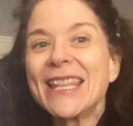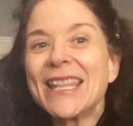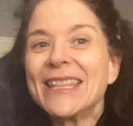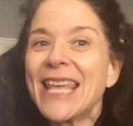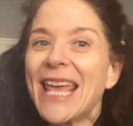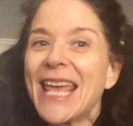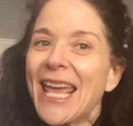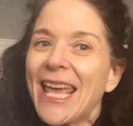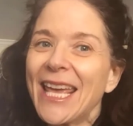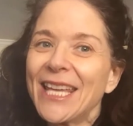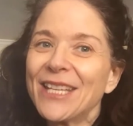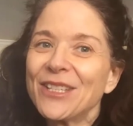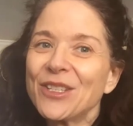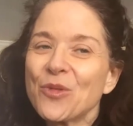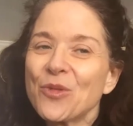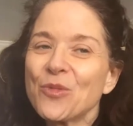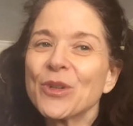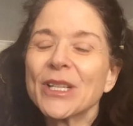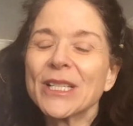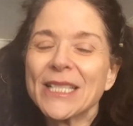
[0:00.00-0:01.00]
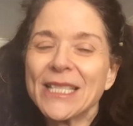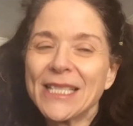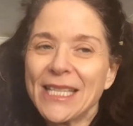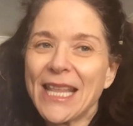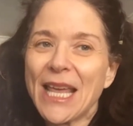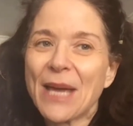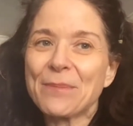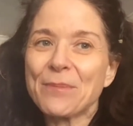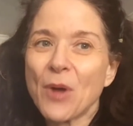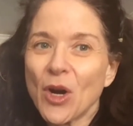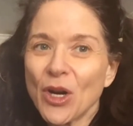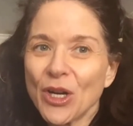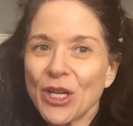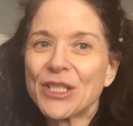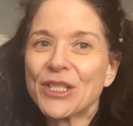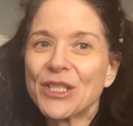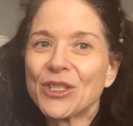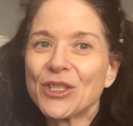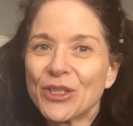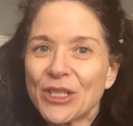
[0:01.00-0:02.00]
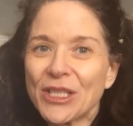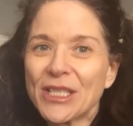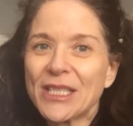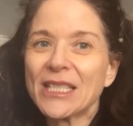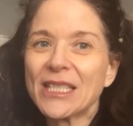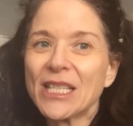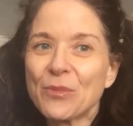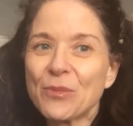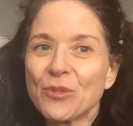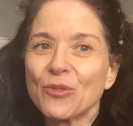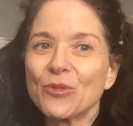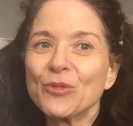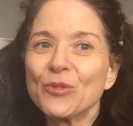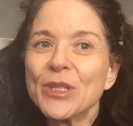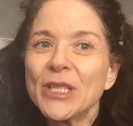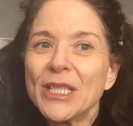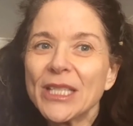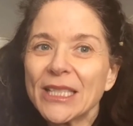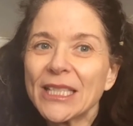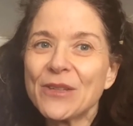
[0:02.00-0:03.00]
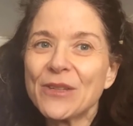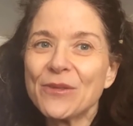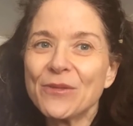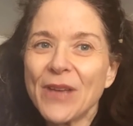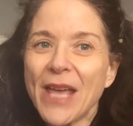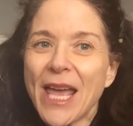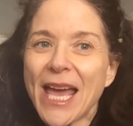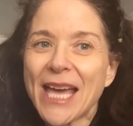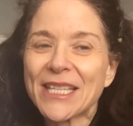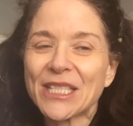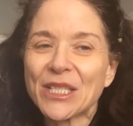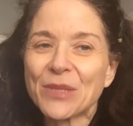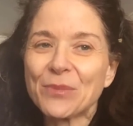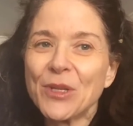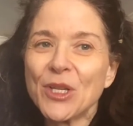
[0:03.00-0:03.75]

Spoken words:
then we're going to see that market start to slip really fast,